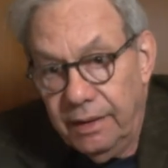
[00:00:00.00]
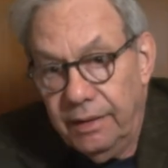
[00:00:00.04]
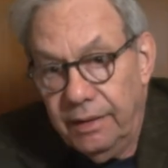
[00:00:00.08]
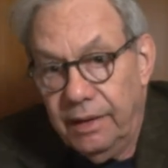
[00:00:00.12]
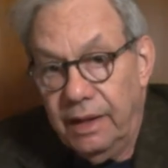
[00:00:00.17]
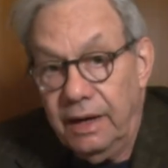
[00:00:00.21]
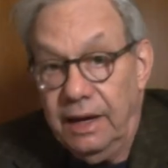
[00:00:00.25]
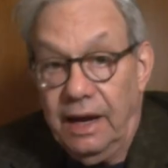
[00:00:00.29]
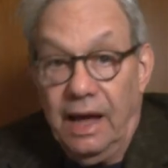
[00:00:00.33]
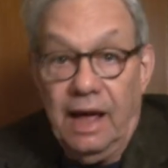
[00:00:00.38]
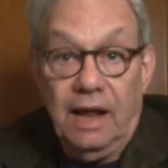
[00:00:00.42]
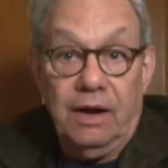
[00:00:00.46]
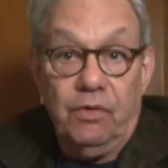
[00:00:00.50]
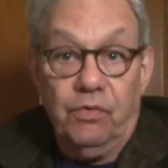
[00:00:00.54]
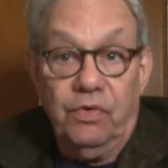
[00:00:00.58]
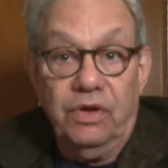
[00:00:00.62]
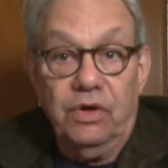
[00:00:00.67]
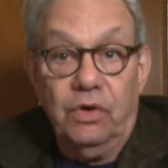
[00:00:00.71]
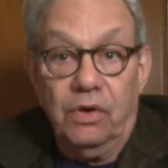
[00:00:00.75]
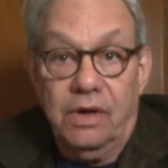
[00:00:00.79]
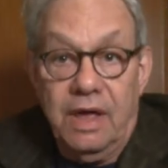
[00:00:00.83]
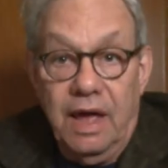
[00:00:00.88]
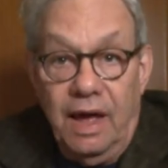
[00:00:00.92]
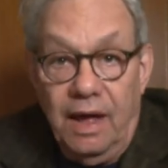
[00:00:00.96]
and he had a
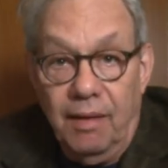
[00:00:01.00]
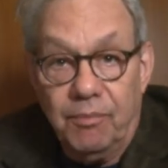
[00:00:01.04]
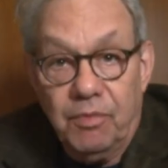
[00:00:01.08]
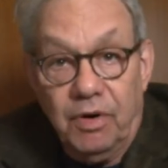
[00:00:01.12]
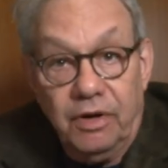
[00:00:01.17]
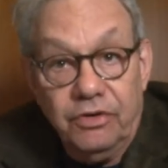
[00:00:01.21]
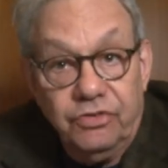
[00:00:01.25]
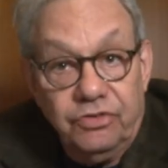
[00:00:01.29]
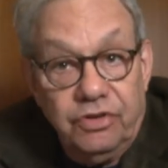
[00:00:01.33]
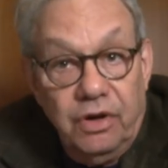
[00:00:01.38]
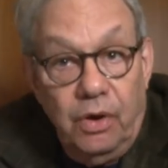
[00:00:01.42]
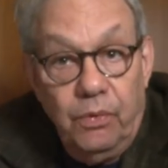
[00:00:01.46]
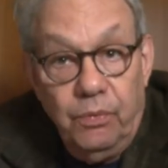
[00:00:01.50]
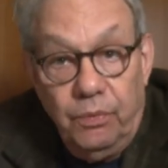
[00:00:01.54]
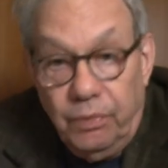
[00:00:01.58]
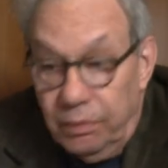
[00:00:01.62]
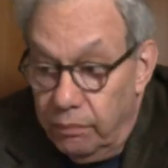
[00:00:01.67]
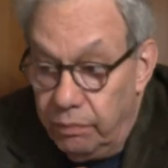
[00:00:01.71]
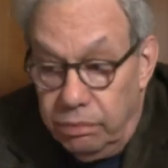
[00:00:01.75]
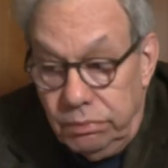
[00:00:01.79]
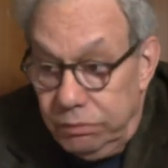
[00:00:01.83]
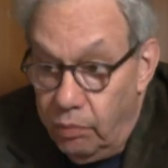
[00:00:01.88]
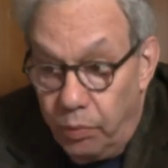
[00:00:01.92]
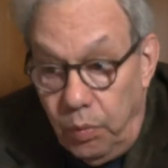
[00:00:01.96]
real camera. So
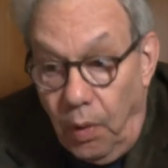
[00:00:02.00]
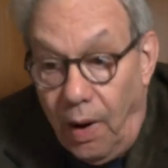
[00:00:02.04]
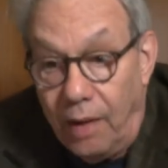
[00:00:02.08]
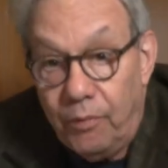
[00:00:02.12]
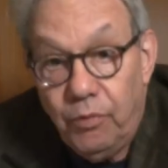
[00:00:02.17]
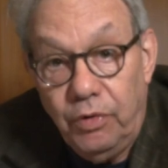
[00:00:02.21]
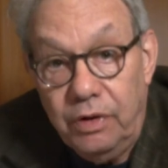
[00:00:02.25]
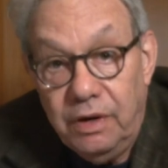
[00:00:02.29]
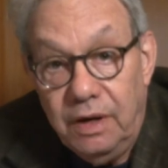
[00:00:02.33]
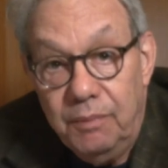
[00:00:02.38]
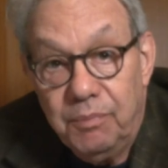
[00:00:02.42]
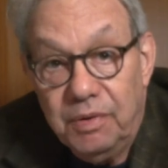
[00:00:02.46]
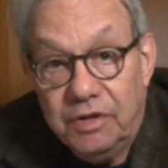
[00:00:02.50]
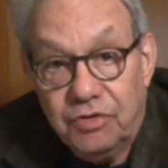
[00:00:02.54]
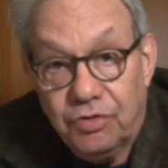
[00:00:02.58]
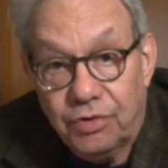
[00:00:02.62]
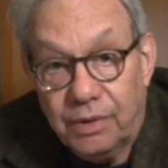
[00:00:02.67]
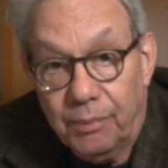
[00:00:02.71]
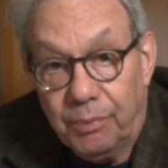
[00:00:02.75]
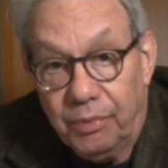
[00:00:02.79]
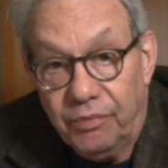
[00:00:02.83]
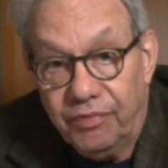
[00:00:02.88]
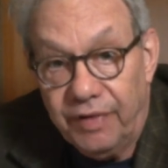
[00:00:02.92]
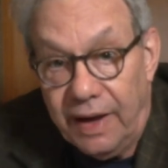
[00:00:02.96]
why wouldn't he be
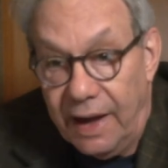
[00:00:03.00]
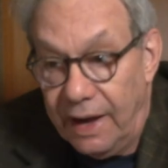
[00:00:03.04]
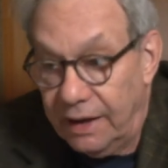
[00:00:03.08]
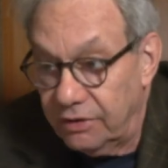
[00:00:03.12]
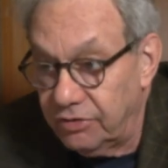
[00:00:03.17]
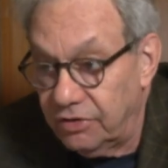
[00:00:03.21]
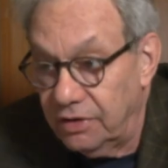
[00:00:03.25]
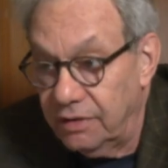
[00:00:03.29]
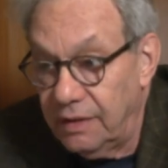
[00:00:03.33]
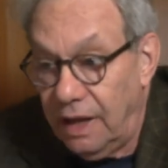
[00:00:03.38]
triple vaxxed?